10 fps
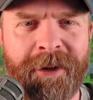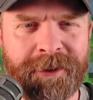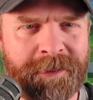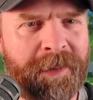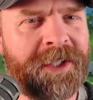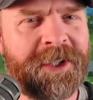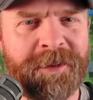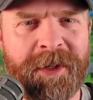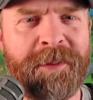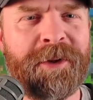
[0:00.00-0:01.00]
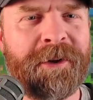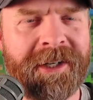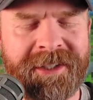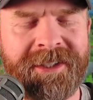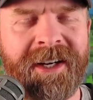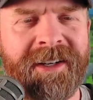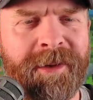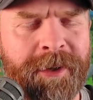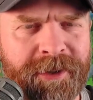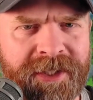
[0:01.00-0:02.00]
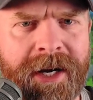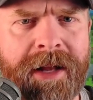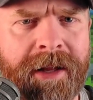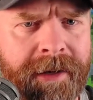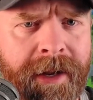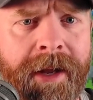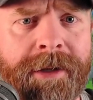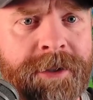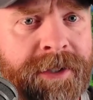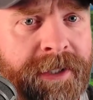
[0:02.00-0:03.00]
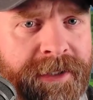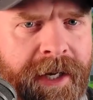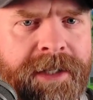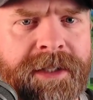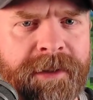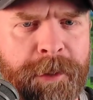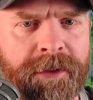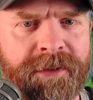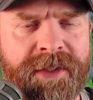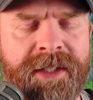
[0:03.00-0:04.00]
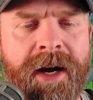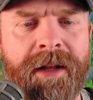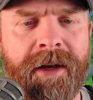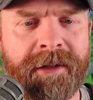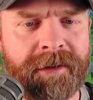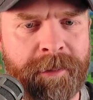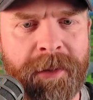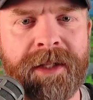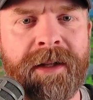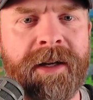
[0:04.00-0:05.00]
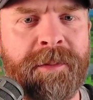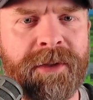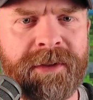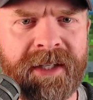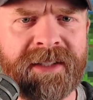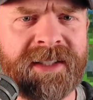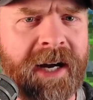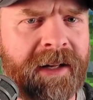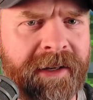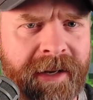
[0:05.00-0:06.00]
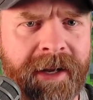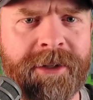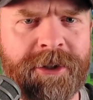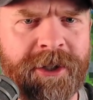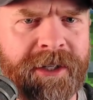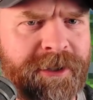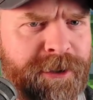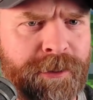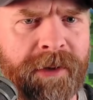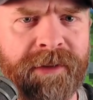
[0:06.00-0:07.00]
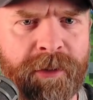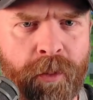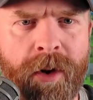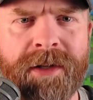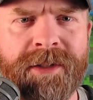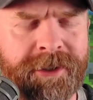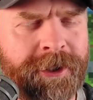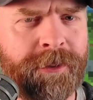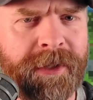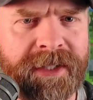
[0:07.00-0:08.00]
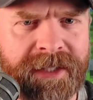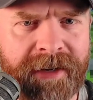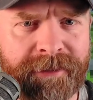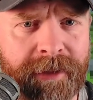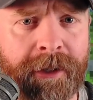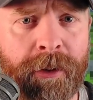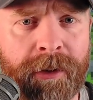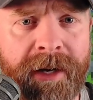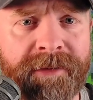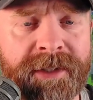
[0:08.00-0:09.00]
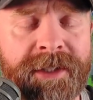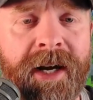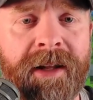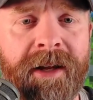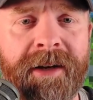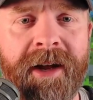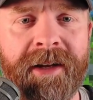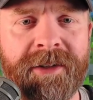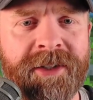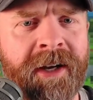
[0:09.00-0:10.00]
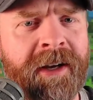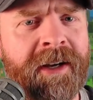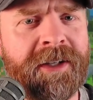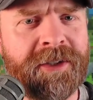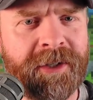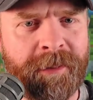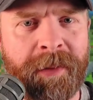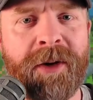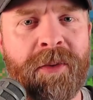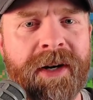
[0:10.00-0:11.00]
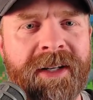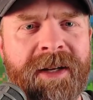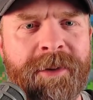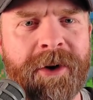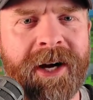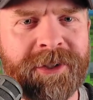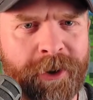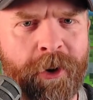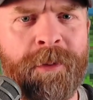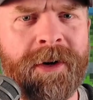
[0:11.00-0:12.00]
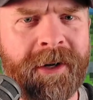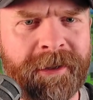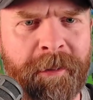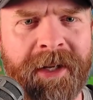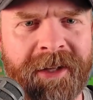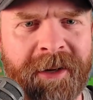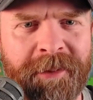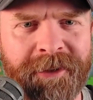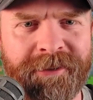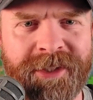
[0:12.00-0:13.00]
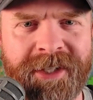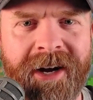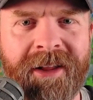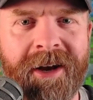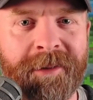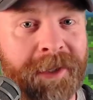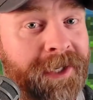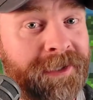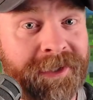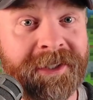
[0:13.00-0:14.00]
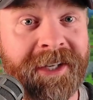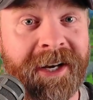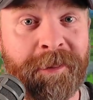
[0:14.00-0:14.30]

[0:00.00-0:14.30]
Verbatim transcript: as much as people are excited about Skyline Edge, the testing build of Skyline, the mainline build gets Skyline Edge changes roughly one to two weeks after they go live in Skyline Edge. So you might want to keep your eyes open on the mainline build of Skyline because it's getting